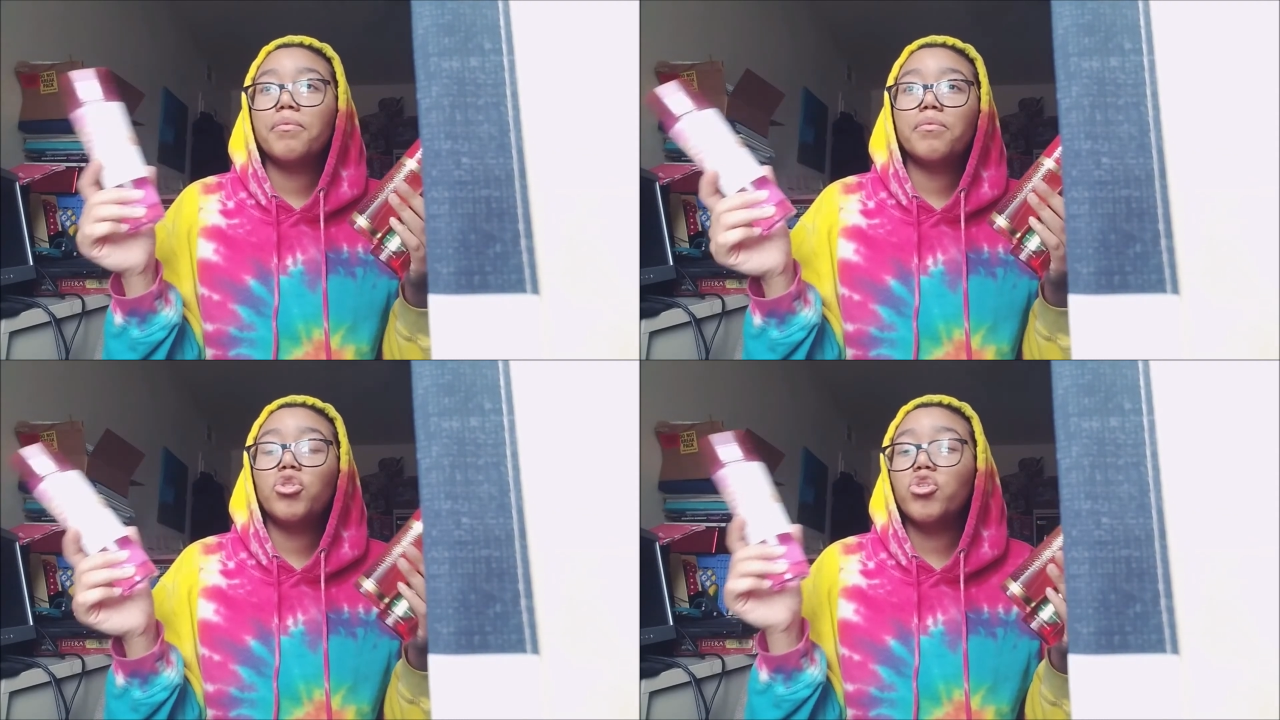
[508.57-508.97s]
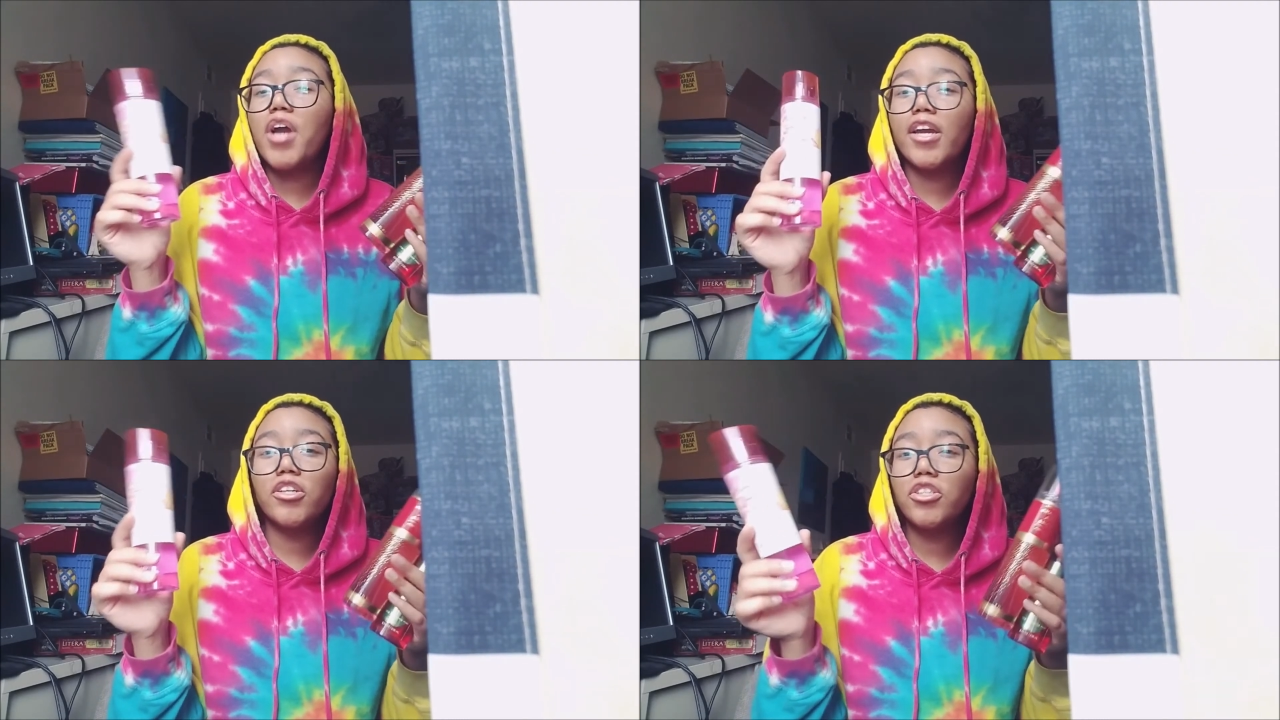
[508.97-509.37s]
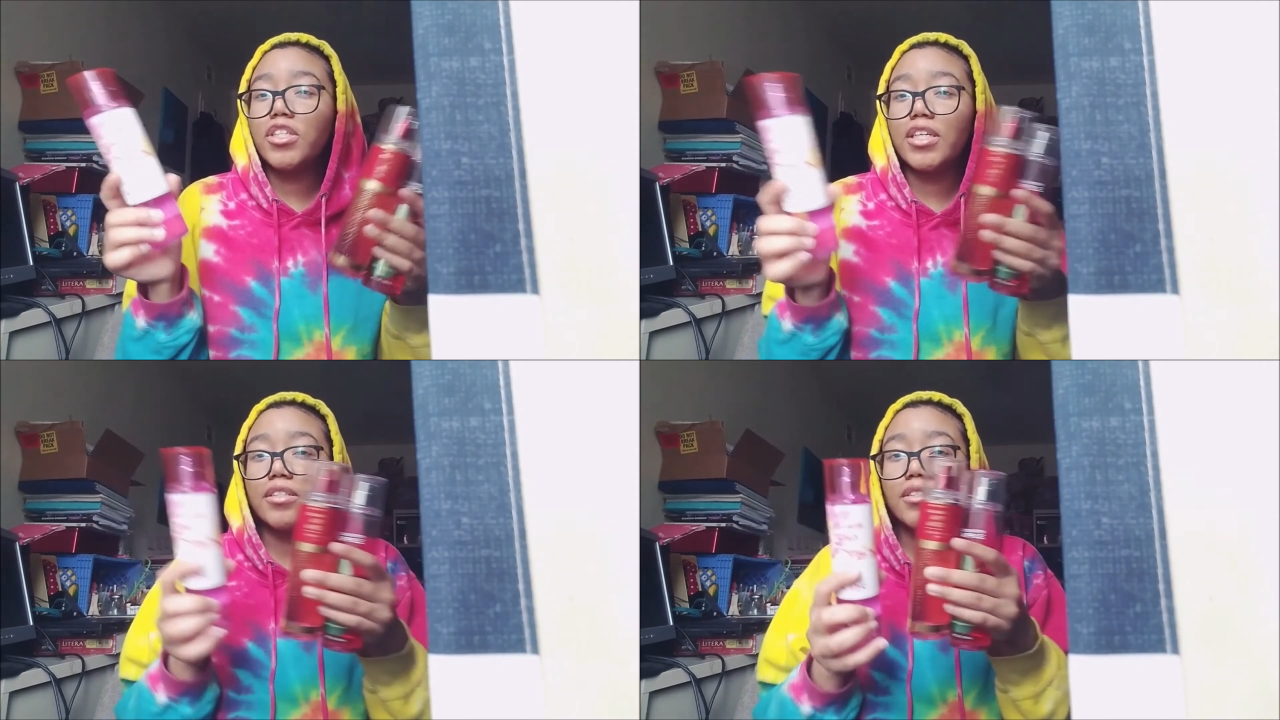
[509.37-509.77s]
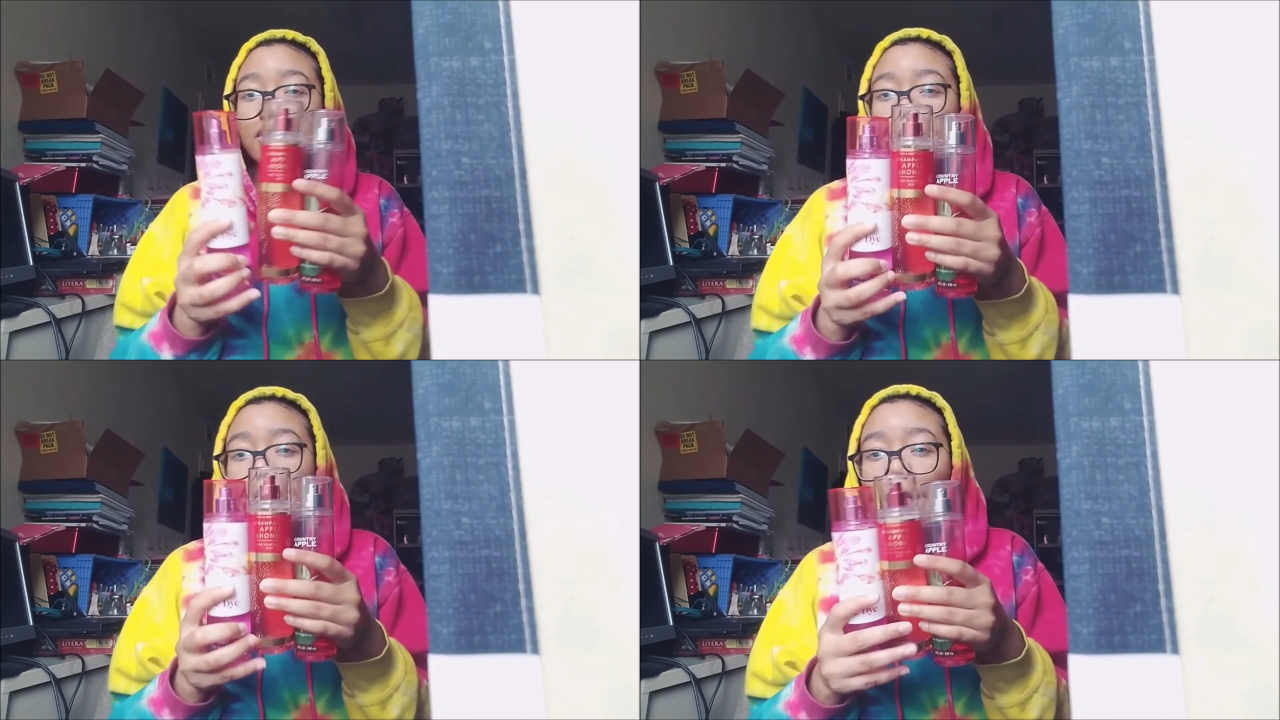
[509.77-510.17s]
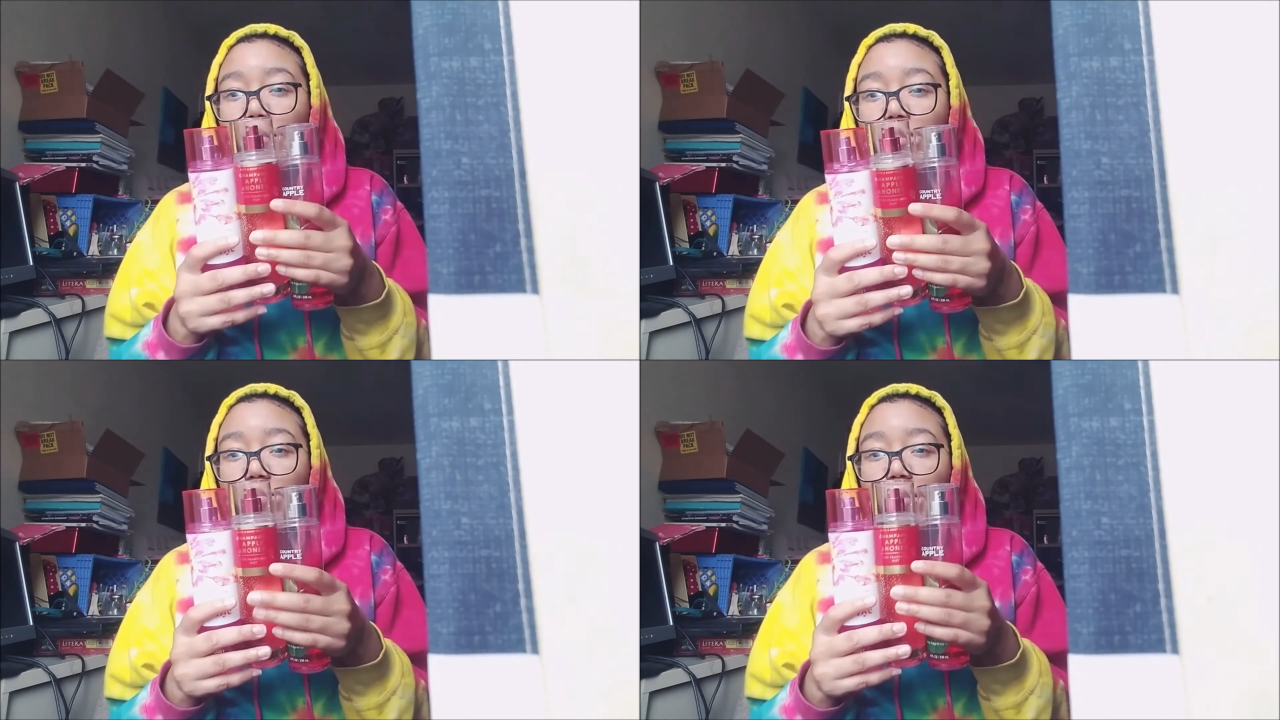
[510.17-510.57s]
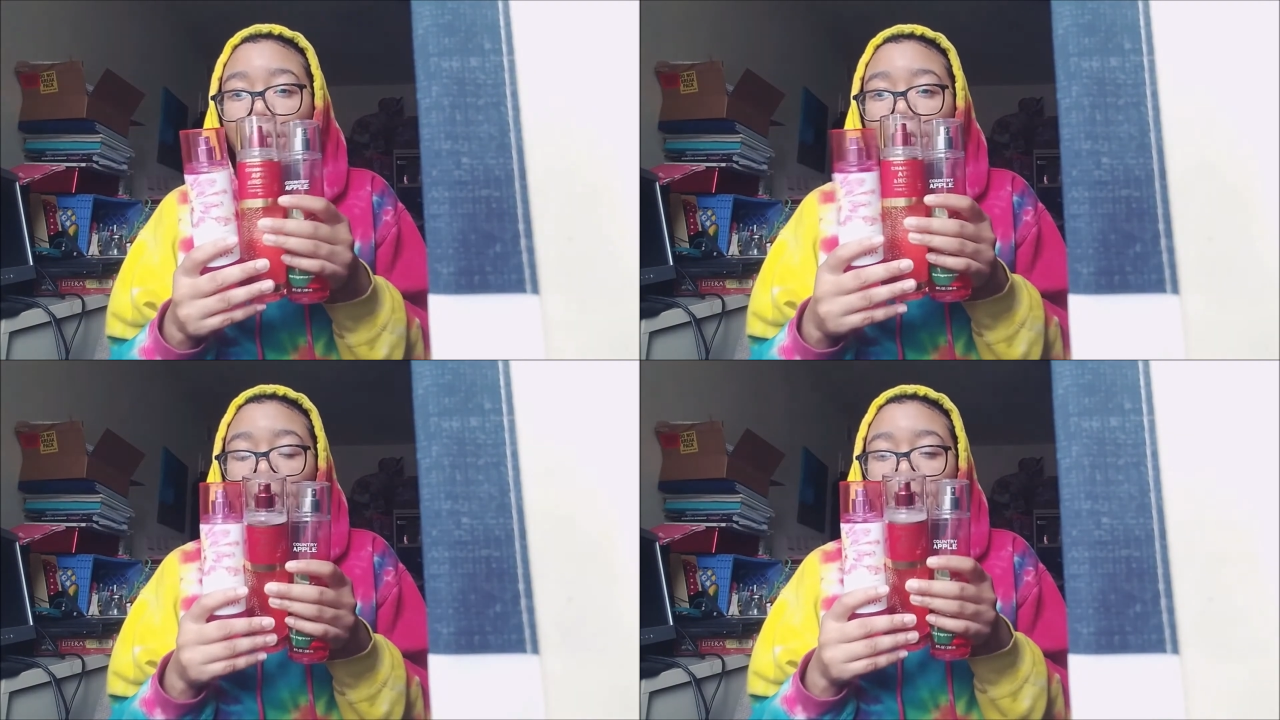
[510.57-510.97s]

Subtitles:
dryer sheets type of smell.